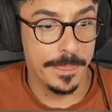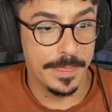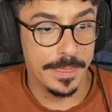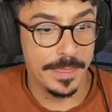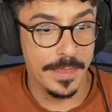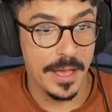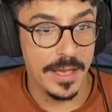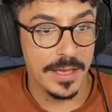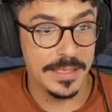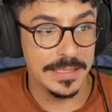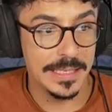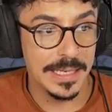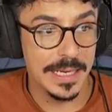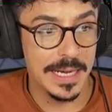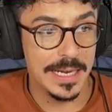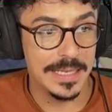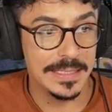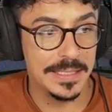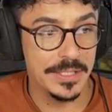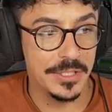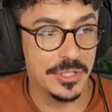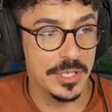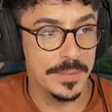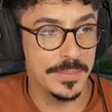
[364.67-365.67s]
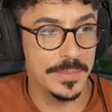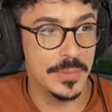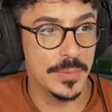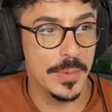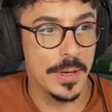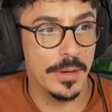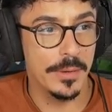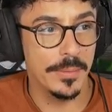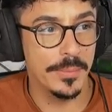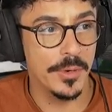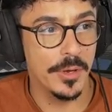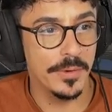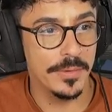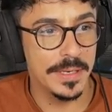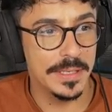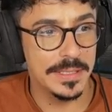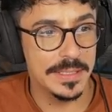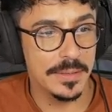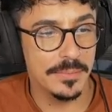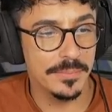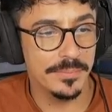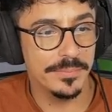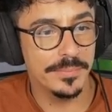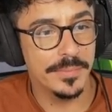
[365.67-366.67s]
Nice classy gym as well. I'm not
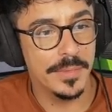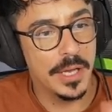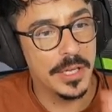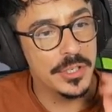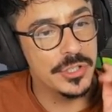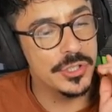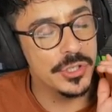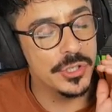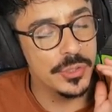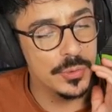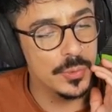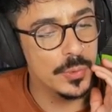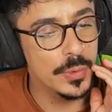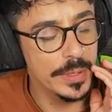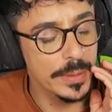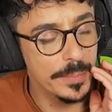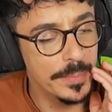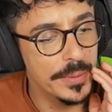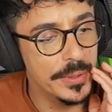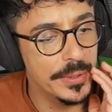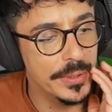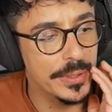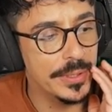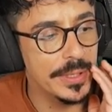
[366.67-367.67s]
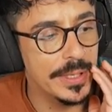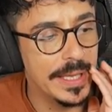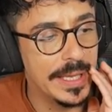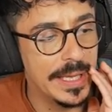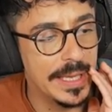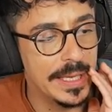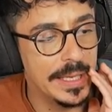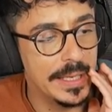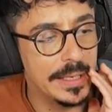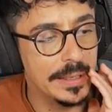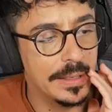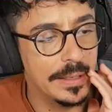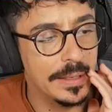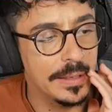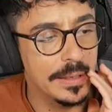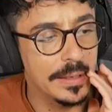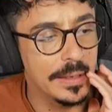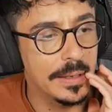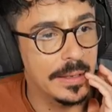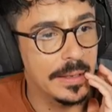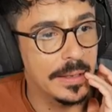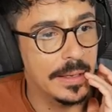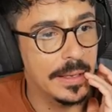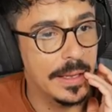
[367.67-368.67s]
necessarily... Mm, I do want to put in
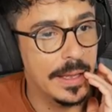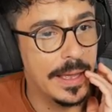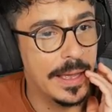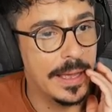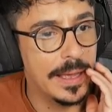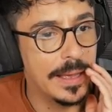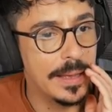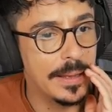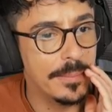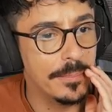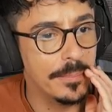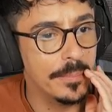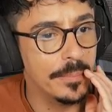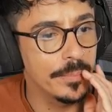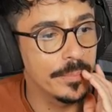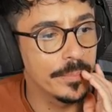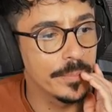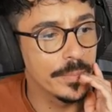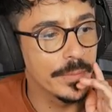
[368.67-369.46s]
um,